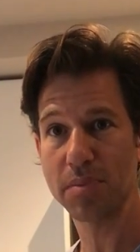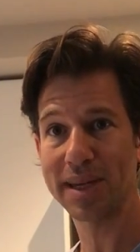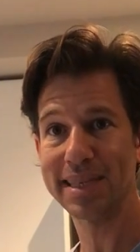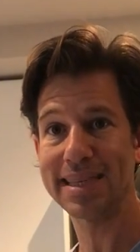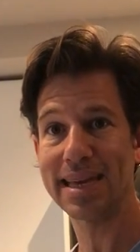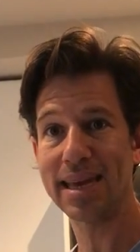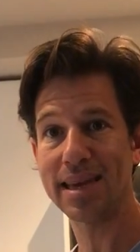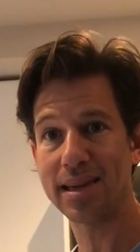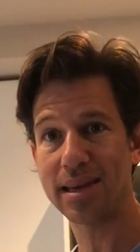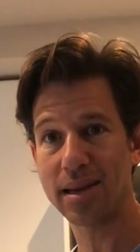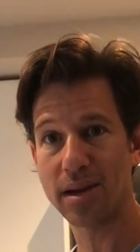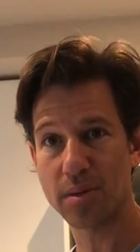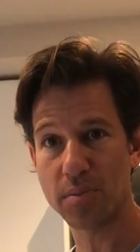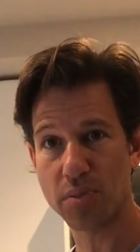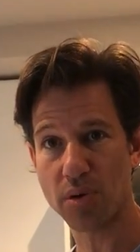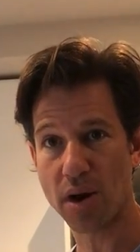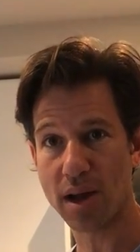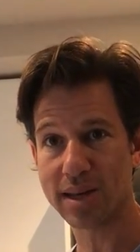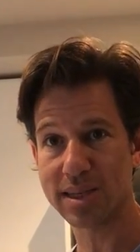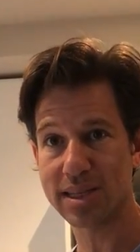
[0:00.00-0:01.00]
by taking on
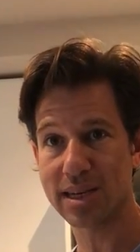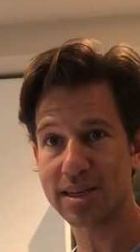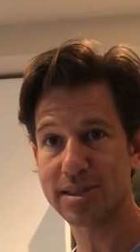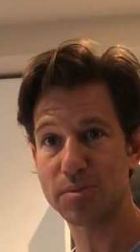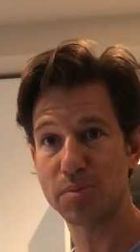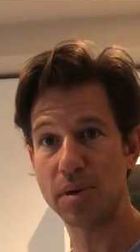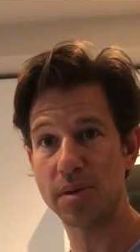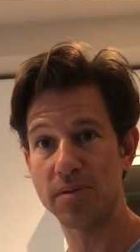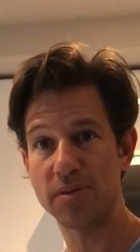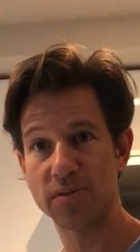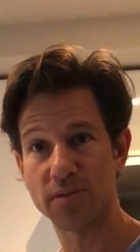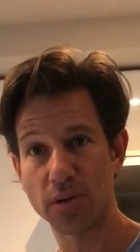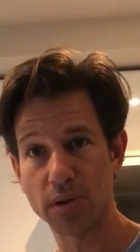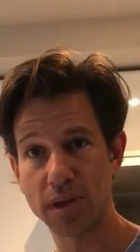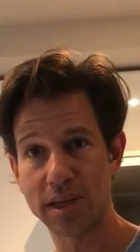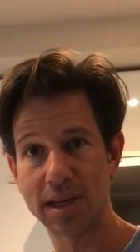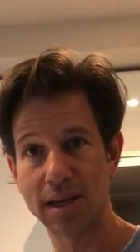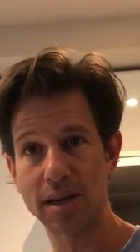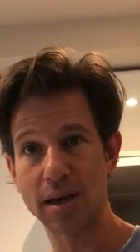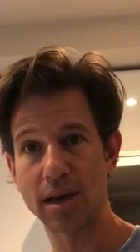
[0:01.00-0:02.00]
projects, be
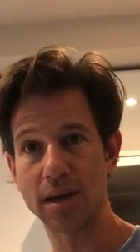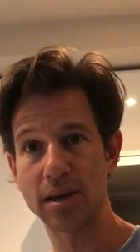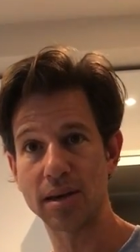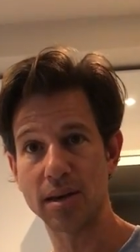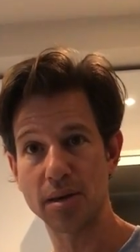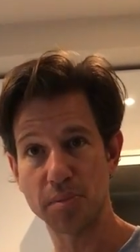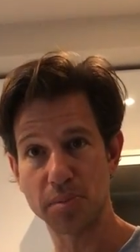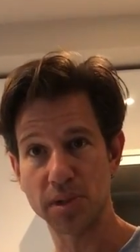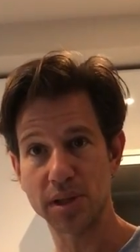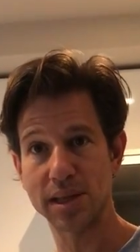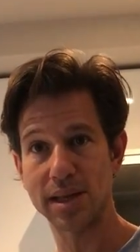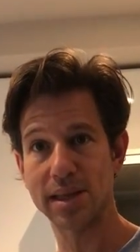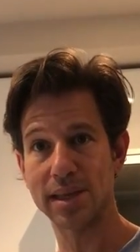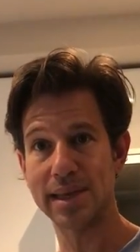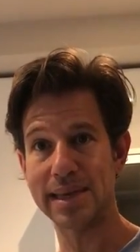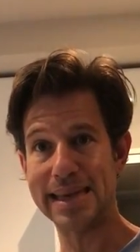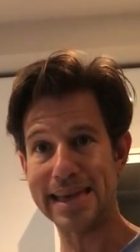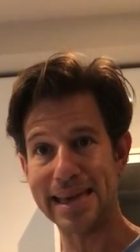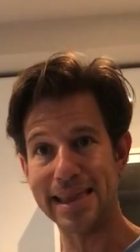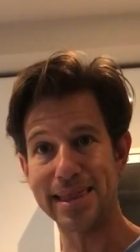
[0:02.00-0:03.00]
fully and
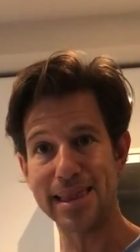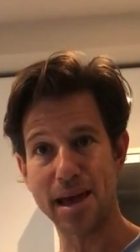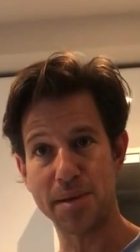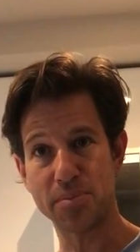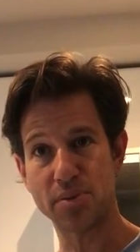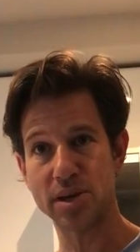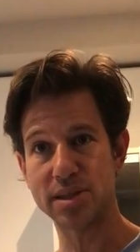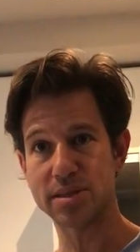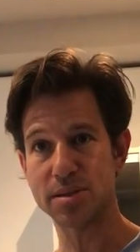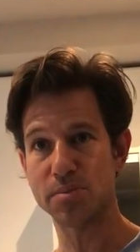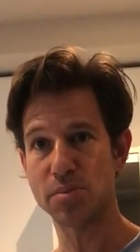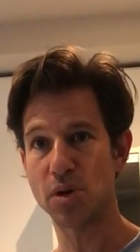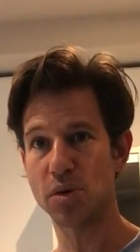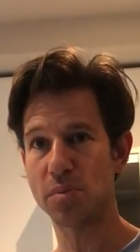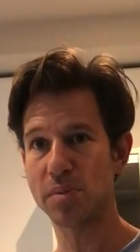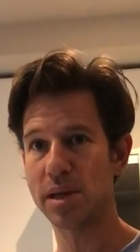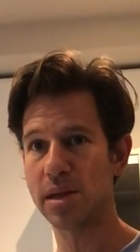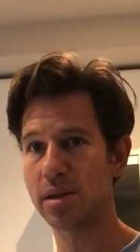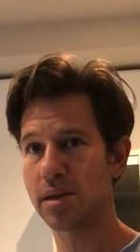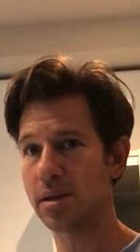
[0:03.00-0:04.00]
completely in that present
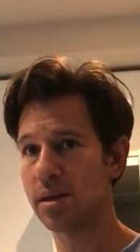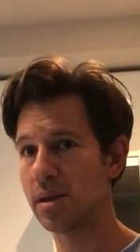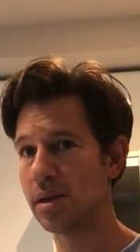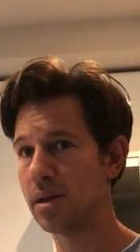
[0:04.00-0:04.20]
moment,